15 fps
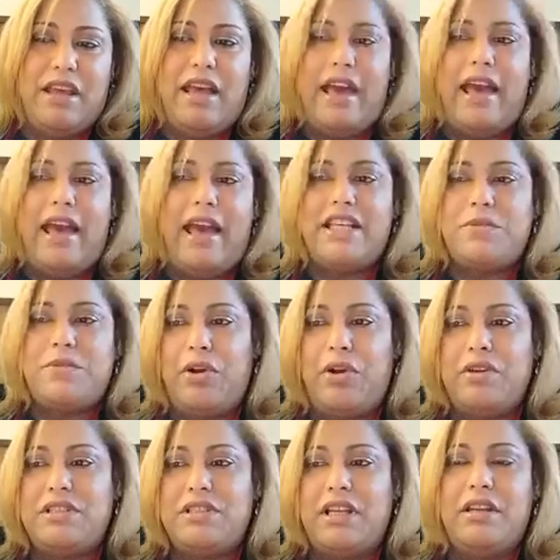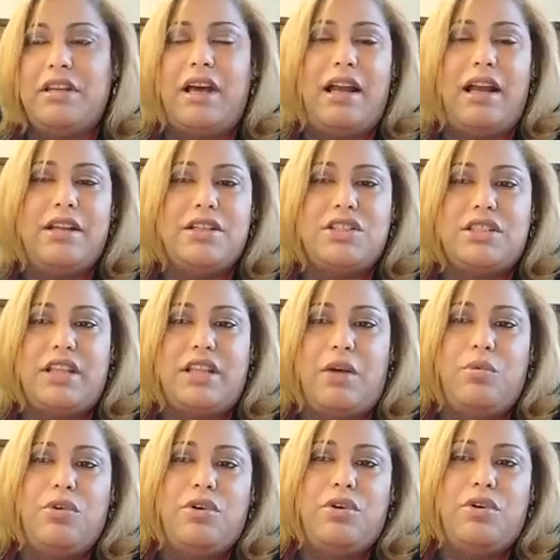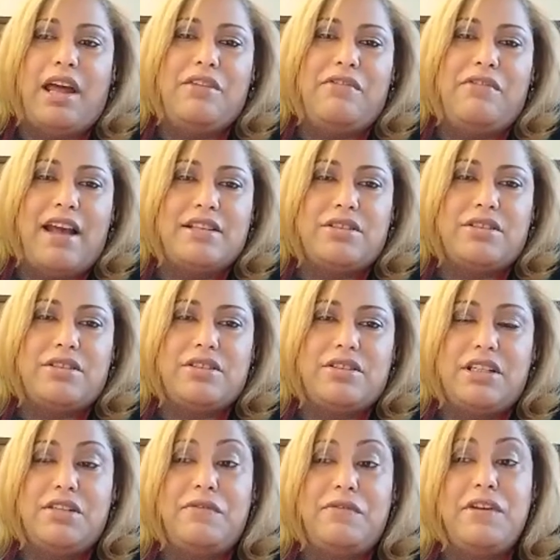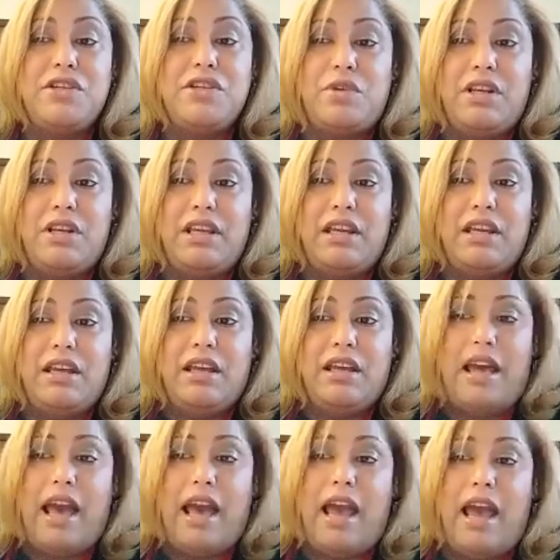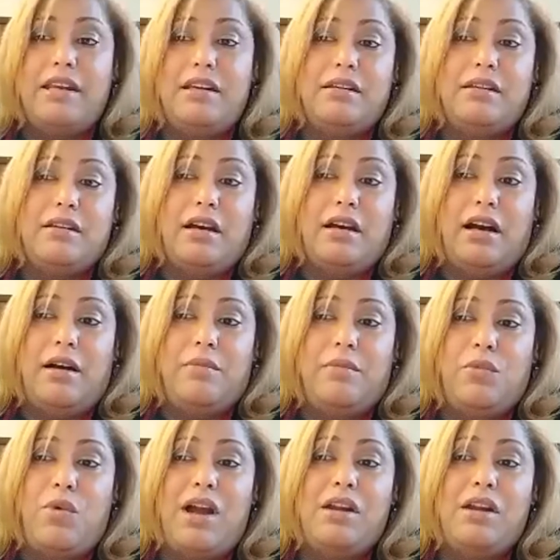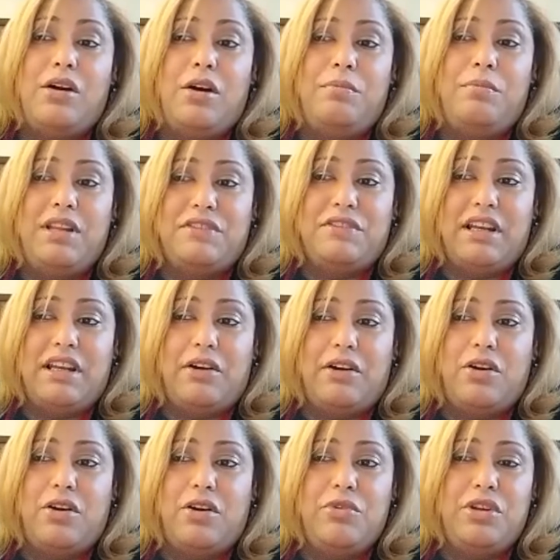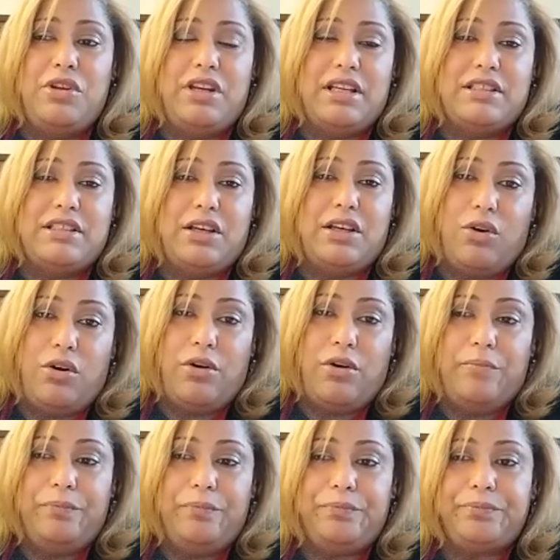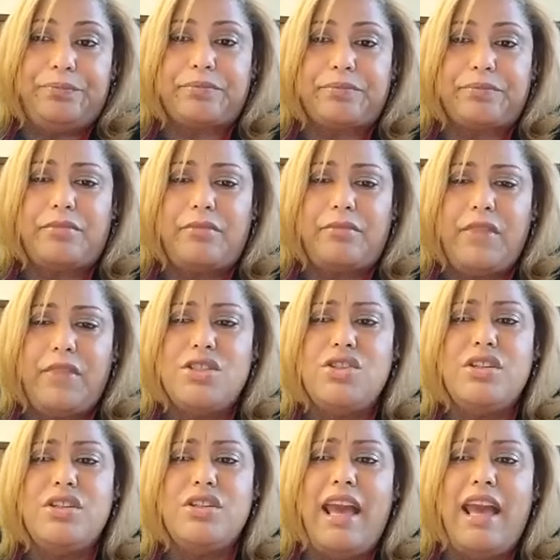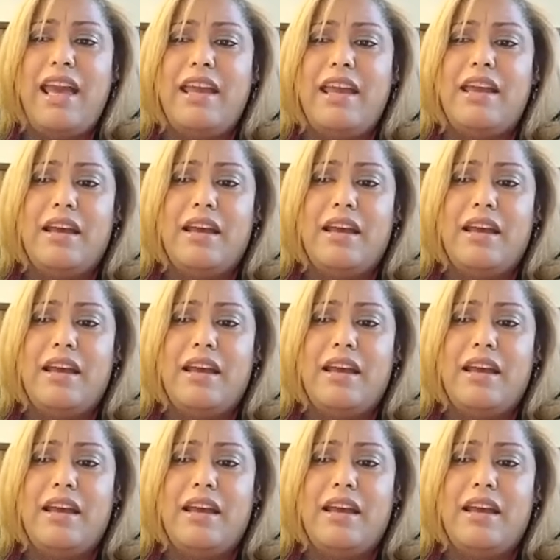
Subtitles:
experts, and knowledge that will advance us individually and while uplifting our community as a whole. Today,